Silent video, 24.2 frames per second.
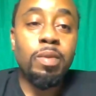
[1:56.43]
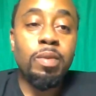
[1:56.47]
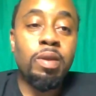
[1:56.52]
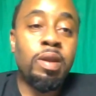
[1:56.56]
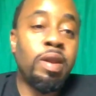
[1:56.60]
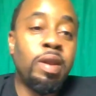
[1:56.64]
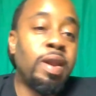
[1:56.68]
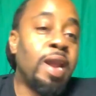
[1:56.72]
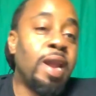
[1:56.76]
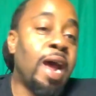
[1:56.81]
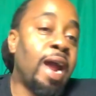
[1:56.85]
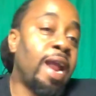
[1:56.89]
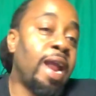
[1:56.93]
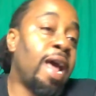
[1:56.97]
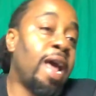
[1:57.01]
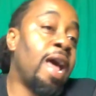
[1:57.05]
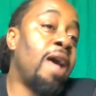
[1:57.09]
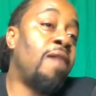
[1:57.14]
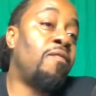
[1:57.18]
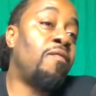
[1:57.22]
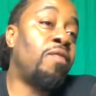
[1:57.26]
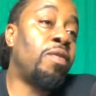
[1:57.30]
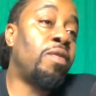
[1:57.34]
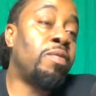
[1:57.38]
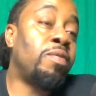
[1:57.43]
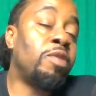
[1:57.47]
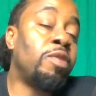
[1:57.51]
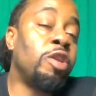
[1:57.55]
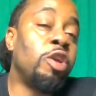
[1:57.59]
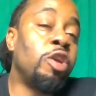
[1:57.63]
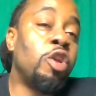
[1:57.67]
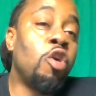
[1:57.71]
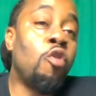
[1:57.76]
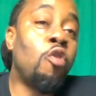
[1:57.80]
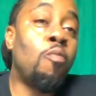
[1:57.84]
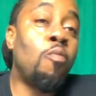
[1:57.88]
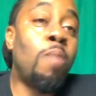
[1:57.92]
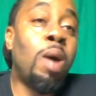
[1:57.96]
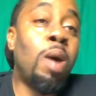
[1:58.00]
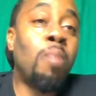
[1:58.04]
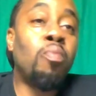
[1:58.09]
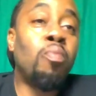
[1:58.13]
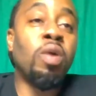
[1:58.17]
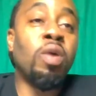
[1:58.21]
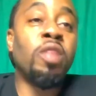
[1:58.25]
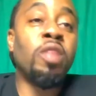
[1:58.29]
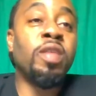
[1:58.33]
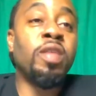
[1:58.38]
not having, my
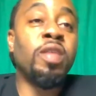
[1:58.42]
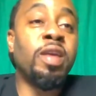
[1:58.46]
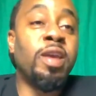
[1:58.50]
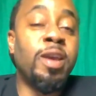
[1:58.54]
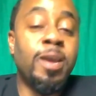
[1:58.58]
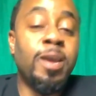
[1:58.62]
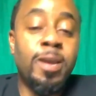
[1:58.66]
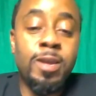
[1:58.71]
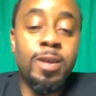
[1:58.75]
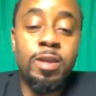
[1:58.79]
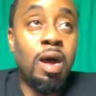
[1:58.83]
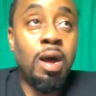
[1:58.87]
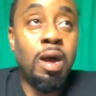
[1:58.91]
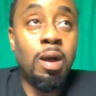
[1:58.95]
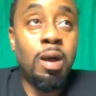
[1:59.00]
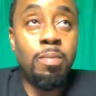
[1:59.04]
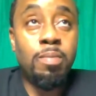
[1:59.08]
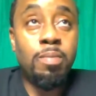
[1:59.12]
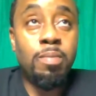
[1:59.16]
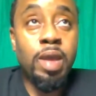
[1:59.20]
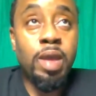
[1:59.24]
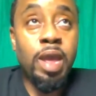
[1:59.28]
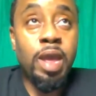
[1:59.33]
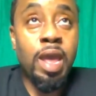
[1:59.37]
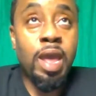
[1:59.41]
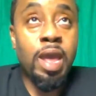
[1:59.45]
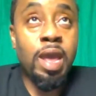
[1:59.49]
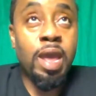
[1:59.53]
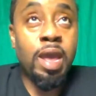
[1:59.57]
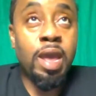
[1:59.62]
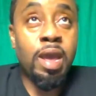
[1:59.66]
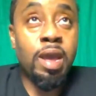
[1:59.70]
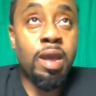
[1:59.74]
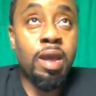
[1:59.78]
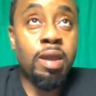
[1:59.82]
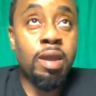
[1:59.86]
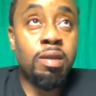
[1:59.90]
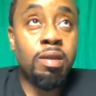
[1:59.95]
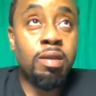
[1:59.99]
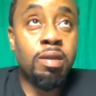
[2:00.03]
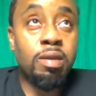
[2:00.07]
brother here. And